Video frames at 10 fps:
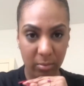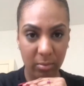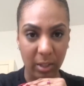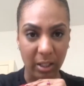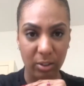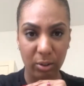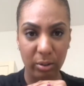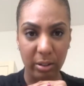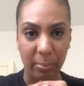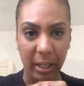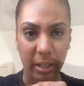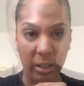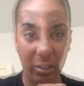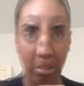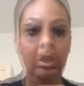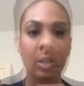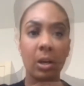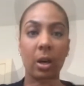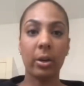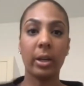That's news to me.
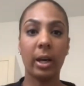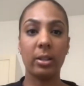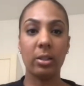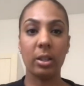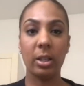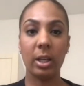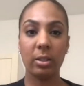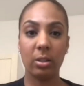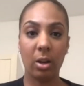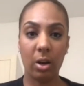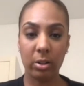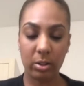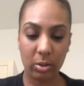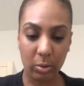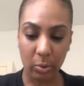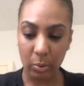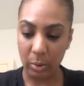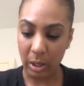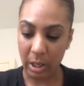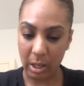Okay, so the next article
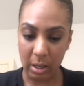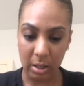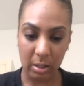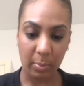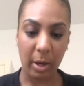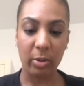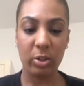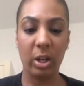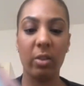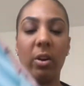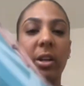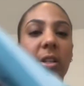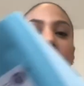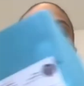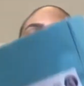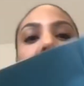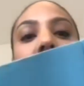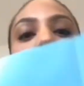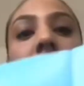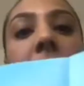is about share ideas,
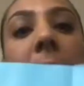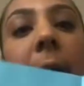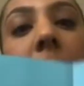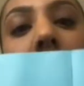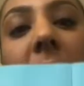and